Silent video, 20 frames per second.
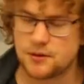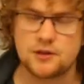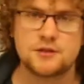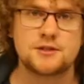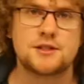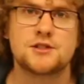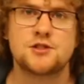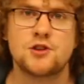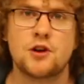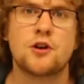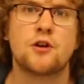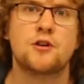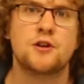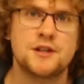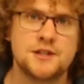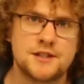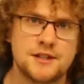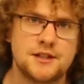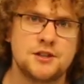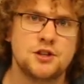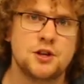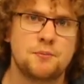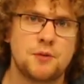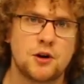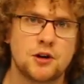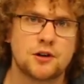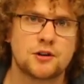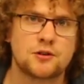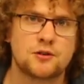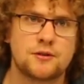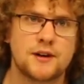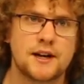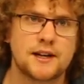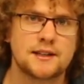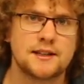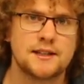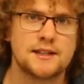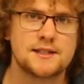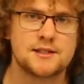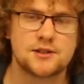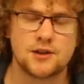box is not oriented in your pocket correctly.